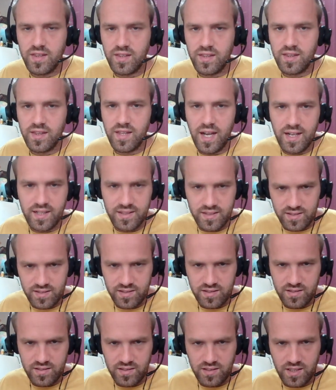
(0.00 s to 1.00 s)

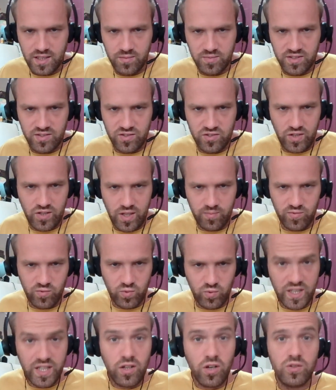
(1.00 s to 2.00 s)
That keeps us trapped.
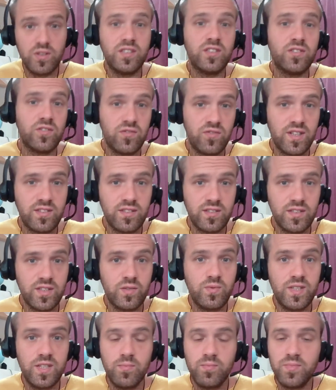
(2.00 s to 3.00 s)
We go into resonance
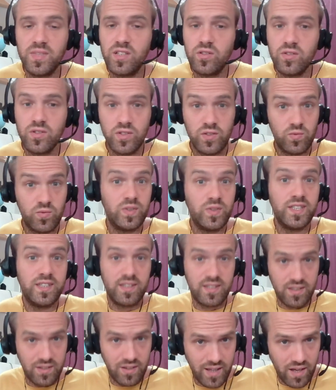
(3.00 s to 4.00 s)
with it because we
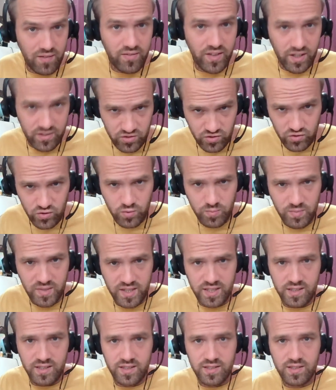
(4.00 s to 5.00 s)
still have that trauma
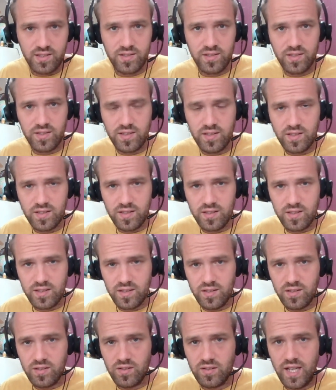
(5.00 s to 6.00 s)
in us.
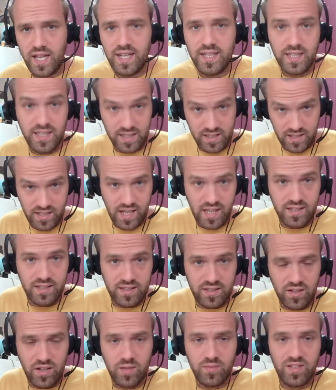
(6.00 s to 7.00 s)
Okay, and
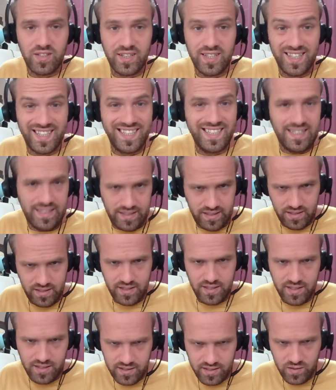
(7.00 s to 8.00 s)
times like this
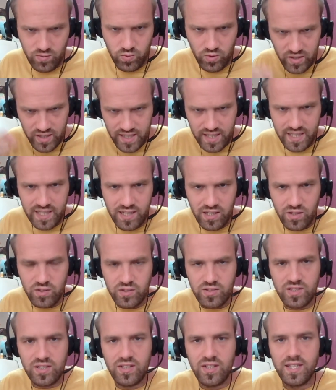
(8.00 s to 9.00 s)
is what healing
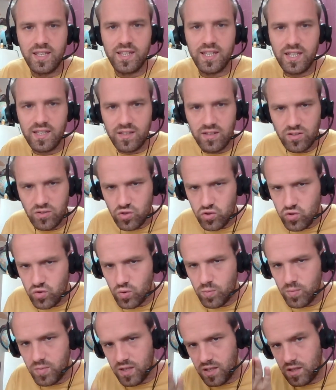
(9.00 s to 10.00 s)
looks like, that the
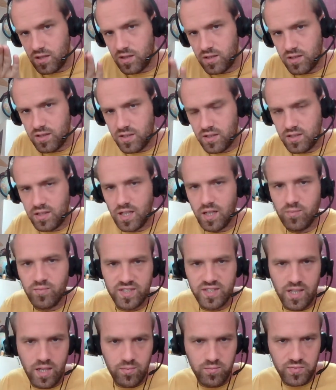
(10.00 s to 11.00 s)
trauma
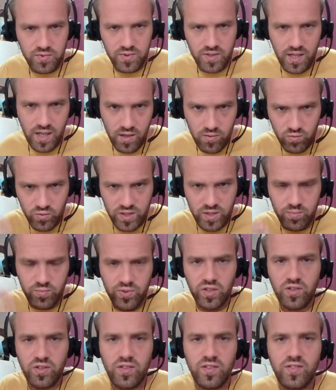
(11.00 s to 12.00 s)
comes up and we
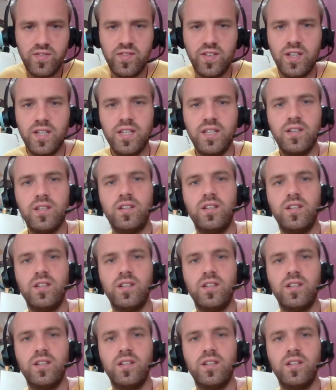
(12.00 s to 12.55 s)
purify it,